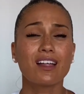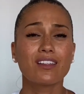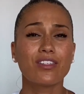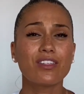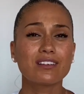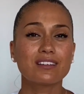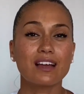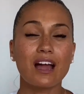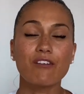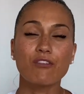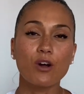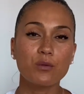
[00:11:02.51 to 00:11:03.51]
The thing is, like,
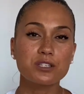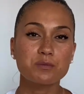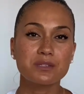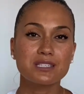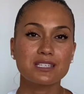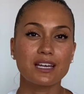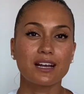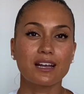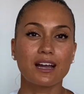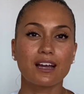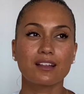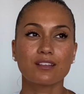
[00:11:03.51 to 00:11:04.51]
I've always been scared
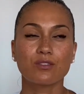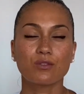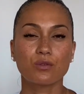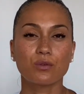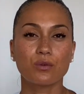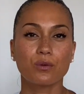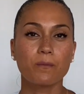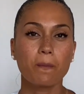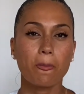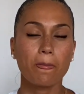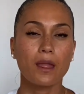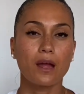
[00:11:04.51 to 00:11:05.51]
like to
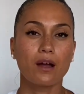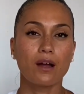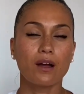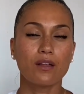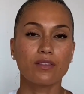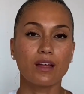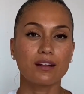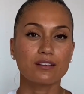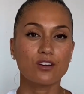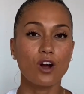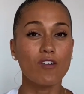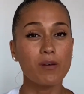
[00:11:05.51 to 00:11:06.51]
not
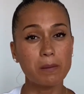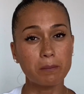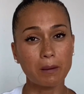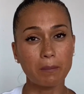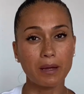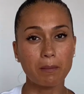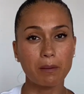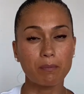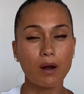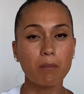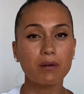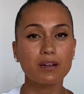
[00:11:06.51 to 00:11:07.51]
cover my baby
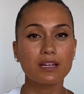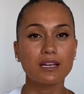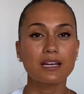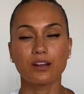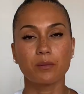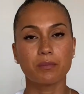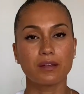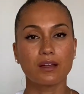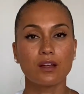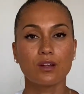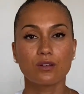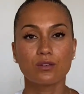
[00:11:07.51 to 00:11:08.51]
properly, it'll be
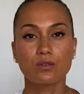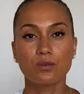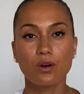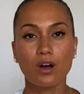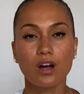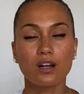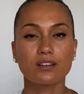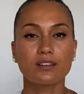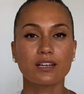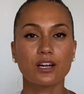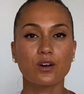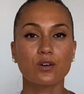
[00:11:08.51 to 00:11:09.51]
too hot on
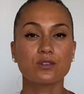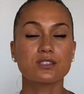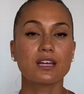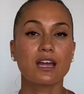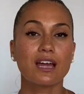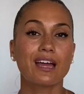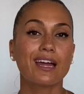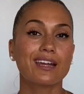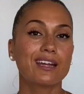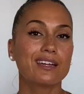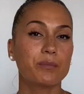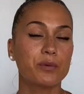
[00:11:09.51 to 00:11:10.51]
their clothes. And
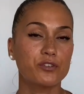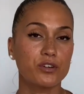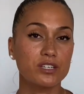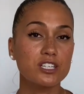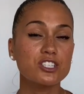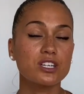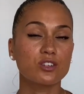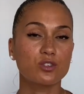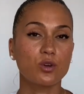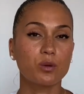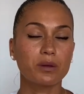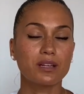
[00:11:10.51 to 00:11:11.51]
then the pediatrician
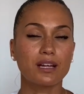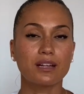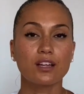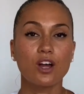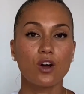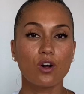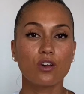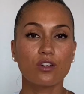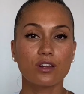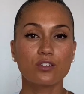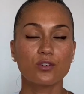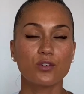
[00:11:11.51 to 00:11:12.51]
told me that all you
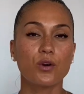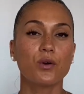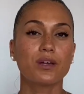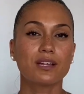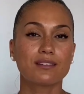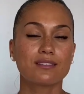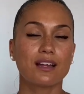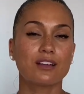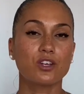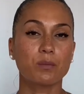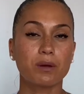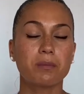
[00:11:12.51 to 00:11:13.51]
need to know is that
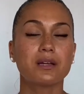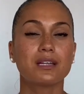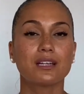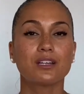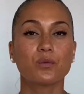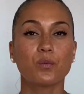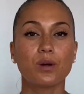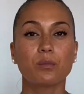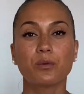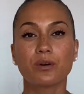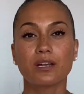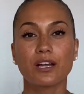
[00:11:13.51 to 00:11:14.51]
your baby needs one
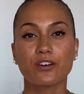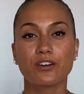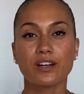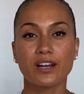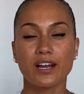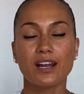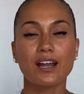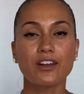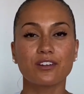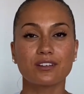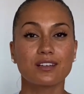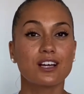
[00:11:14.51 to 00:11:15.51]
more layer than an
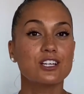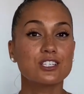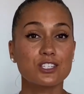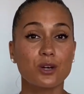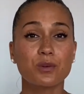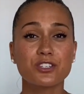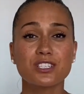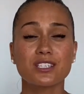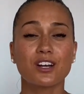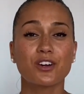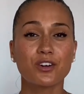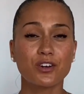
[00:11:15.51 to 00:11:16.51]
adult. So which is a
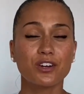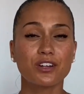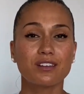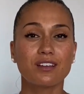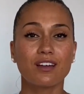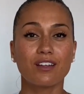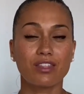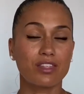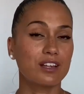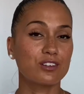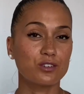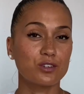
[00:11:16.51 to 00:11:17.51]
good
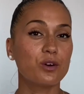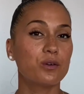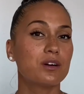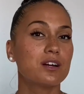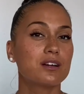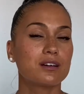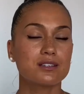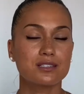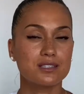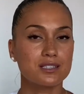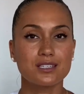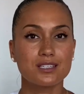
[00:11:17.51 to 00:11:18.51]
thing to know, because
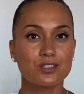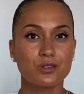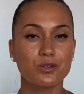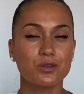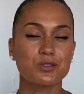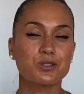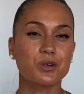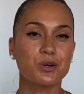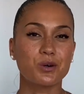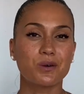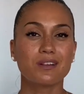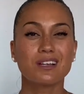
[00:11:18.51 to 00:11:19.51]
it's easy to know.
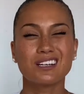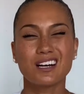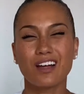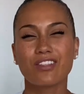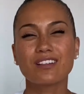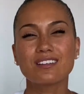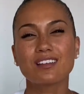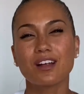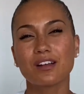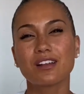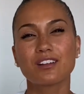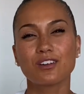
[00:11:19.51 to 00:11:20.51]
So I think this is a
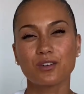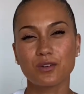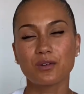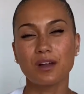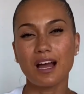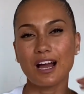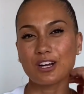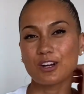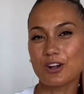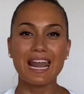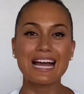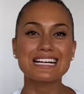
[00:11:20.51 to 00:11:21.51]
little cool hack.
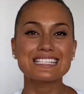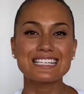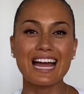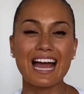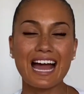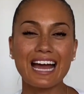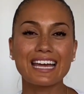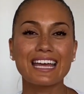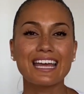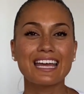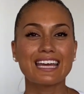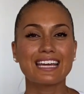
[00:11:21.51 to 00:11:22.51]
Last hack
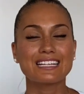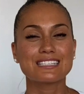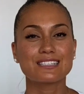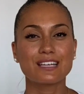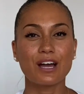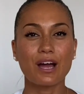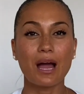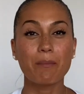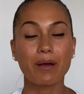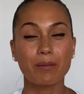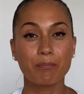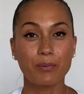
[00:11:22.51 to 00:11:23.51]
is
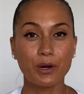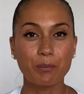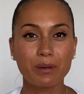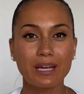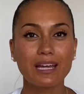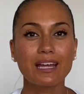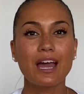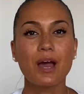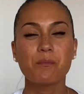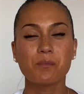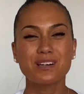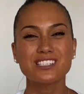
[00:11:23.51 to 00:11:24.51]
about burping.
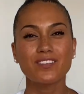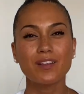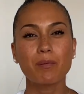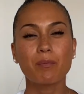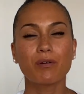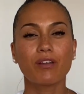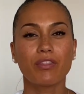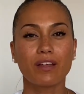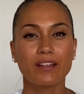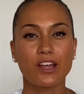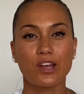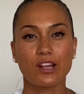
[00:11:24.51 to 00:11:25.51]
Most of the people think
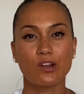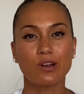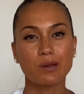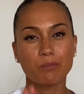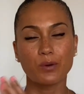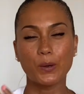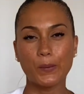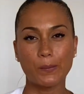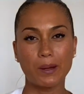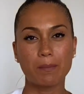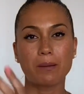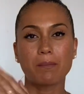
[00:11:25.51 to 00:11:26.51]
that you can only burp your
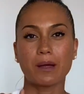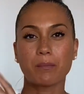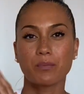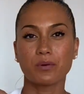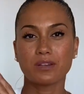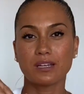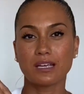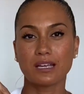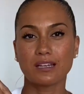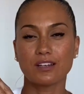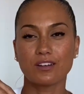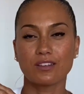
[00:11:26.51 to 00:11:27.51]
baby by putting
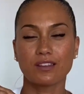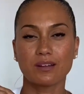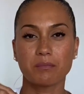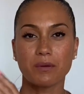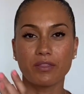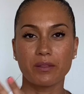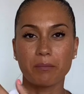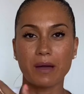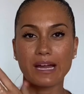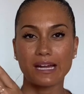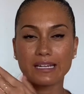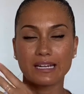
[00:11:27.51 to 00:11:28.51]
it on the
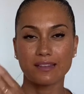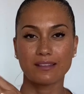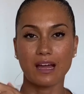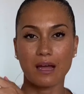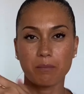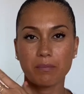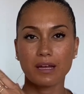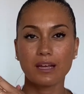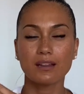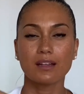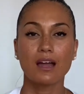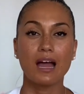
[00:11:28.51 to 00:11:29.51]
back and then
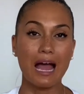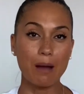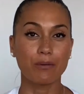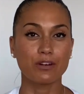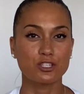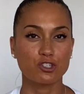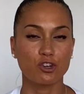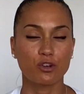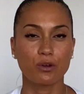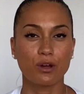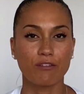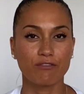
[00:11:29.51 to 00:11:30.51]
typing. I'm gonna show
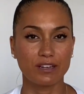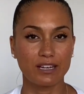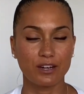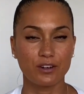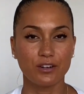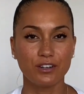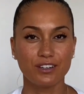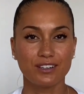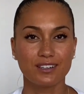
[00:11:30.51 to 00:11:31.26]
you a video.